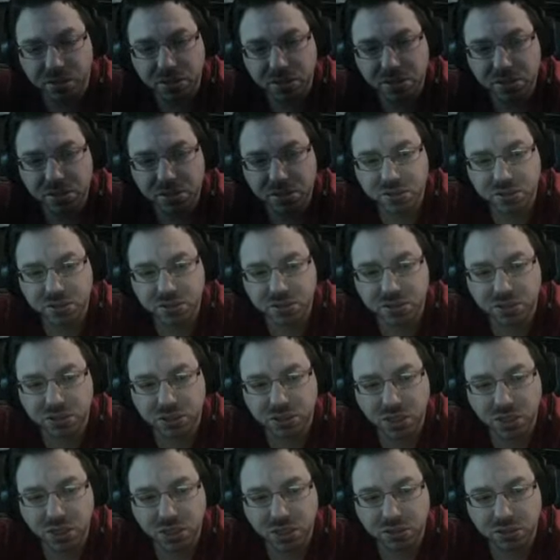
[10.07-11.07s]
the
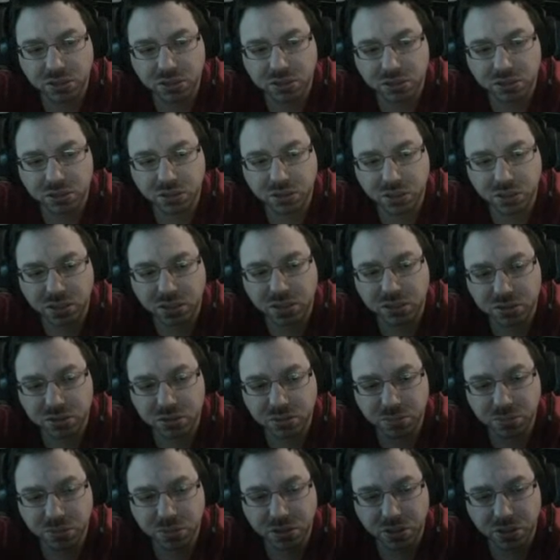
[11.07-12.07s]
chat in case
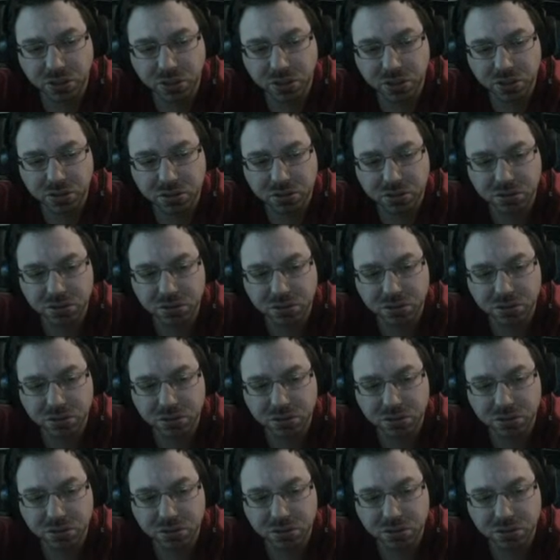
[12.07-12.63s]
somebody needs it.